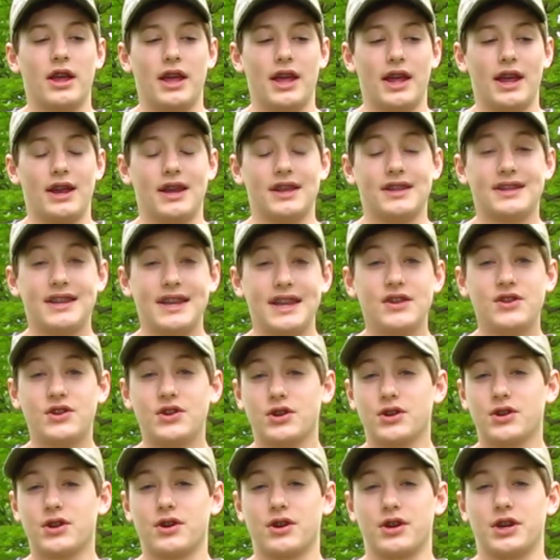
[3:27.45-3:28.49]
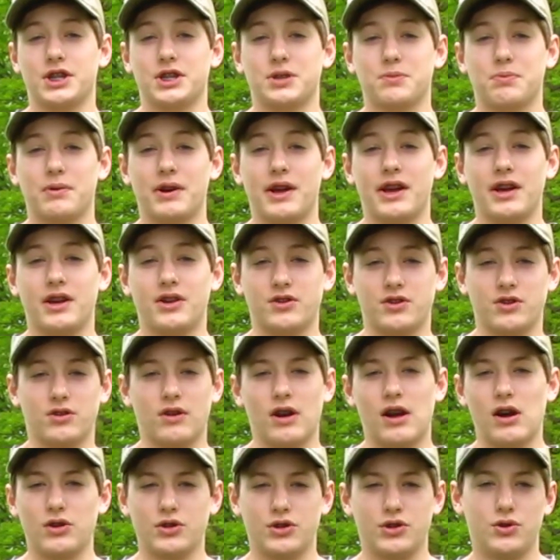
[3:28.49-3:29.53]
and it's easier during spring because the
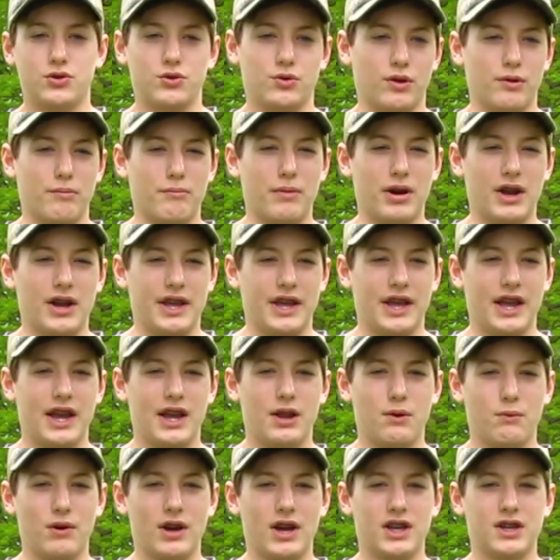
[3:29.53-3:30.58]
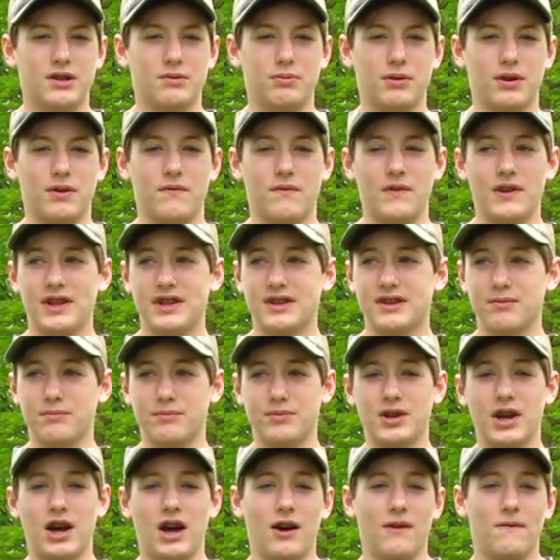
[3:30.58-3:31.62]
ground's usually muddy anyways, but if it's some
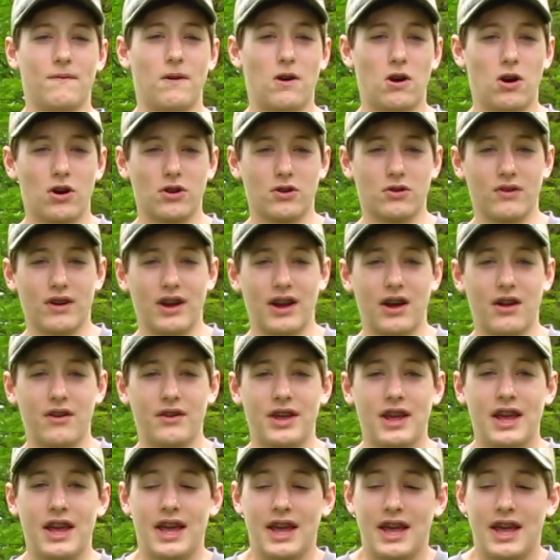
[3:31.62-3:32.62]
tough hard ground,